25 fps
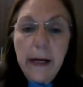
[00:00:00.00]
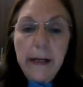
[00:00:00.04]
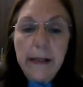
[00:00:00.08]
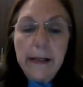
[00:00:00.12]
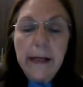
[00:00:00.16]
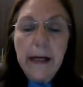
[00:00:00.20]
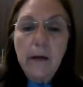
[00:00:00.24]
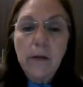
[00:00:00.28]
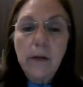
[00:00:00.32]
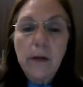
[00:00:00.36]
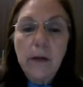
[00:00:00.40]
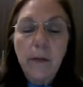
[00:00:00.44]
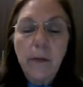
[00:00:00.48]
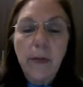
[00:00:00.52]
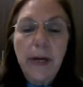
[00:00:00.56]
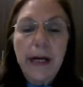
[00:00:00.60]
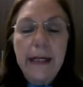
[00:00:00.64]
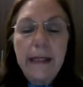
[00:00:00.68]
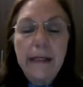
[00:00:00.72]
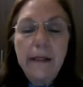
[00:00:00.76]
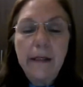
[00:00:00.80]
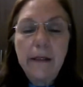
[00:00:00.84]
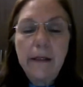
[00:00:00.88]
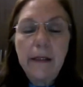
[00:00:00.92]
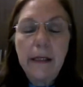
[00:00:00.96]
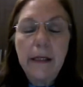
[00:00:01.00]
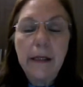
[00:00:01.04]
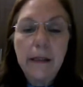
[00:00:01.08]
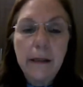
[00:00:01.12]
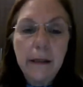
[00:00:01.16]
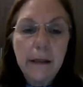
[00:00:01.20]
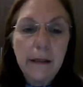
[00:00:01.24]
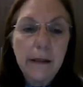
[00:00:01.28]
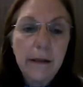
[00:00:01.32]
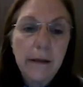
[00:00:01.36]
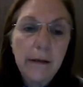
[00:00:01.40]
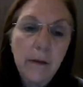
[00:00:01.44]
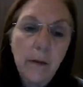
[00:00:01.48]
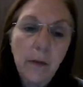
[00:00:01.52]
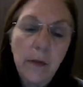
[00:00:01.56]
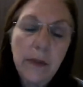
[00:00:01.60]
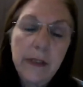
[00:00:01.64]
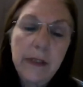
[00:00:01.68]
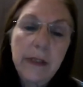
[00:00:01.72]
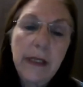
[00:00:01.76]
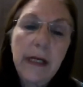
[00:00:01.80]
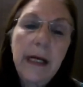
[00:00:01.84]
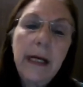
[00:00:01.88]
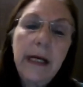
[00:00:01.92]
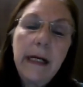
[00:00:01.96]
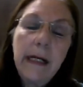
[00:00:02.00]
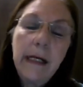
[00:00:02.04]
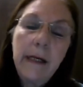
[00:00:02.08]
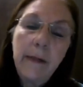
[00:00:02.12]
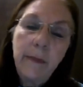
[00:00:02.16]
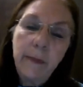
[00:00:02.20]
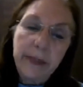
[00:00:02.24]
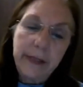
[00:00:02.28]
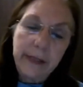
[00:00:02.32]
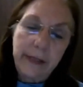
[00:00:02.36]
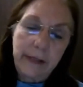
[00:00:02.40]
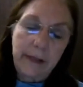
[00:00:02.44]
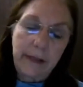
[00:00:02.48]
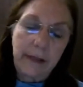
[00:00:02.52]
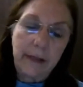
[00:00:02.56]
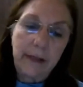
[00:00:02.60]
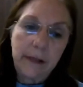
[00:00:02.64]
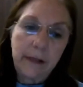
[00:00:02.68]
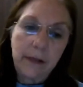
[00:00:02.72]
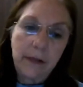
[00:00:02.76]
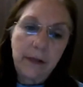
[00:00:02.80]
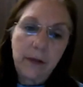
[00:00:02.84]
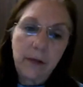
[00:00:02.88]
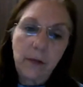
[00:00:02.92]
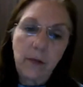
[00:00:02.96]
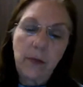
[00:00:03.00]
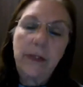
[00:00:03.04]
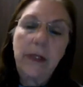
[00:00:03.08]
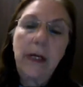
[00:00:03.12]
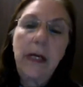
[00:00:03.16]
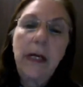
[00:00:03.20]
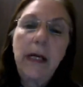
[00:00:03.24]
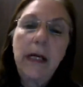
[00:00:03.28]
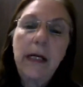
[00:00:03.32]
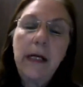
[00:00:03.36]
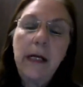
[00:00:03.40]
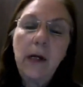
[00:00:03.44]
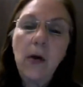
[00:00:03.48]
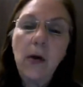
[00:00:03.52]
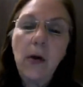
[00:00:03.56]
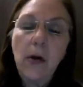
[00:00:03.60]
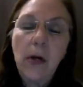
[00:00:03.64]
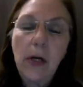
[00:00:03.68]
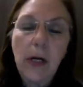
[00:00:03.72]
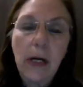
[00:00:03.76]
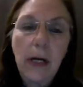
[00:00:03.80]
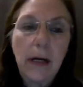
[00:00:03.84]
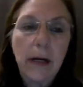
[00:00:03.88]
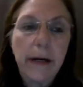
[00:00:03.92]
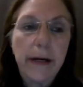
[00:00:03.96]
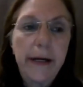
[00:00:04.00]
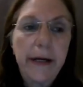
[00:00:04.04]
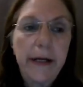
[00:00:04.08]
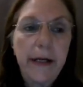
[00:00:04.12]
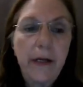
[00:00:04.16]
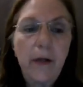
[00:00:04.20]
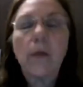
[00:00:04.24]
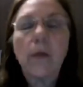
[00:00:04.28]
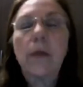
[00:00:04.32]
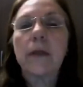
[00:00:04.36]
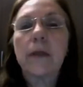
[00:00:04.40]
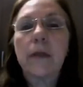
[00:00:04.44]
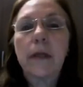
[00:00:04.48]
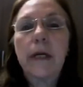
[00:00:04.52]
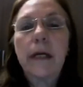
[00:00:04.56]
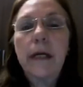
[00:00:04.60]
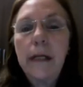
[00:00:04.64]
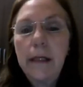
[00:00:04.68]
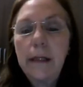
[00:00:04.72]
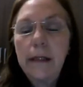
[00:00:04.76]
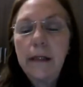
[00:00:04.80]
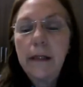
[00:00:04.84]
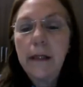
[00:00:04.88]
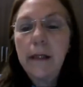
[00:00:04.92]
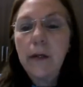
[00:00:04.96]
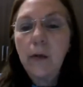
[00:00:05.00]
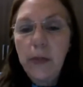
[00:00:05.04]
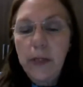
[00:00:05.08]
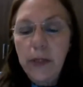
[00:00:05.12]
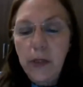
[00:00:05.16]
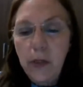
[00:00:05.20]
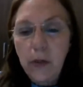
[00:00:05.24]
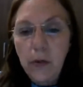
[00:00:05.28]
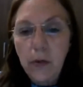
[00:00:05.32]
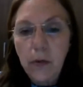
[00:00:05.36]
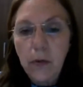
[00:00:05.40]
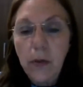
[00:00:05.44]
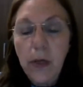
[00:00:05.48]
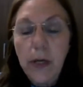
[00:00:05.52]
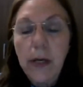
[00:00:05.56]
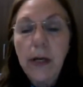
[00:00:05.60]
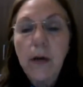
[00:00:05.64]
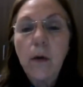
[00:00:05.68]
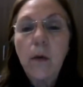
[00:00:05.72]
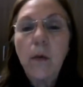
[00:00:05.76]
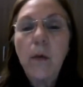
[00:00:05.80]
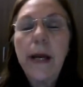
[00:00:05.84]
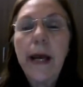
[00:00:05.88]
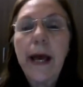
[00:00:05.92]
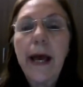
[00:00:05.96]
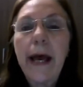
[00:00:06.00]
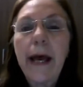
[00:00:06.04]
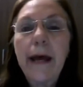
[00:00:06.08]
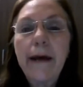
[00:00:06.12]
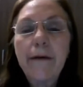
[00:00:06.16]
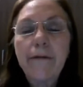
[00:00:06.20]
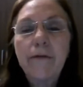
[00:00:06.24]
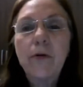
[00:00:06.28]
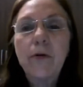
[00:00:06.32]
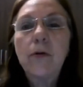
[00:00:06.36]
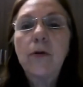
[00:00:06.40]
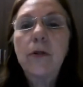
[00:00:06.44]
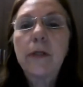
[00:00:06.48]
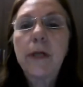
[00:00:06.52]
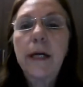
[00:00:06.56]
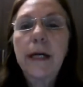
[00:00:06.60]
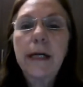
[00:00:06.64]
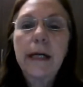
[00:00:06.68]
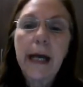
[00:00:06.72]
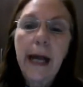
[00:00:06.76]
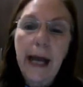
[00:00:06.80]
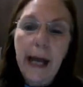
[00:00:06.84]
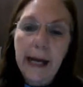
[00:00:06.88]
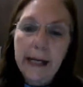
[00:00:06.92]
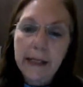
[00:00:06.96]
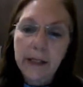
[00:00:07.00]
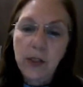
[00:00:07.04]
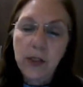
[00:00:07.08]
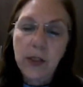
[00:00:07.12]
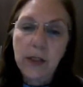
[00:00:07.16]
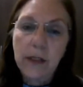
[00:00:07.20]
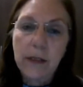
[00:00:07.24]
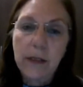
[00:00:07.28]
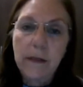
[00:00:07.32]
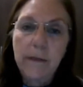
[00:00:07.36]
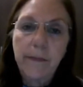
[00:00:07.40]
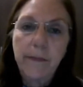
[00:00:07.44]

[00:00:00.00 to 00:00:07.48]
Now, the main thing with any business, with any online, with anything we do, we have to take action.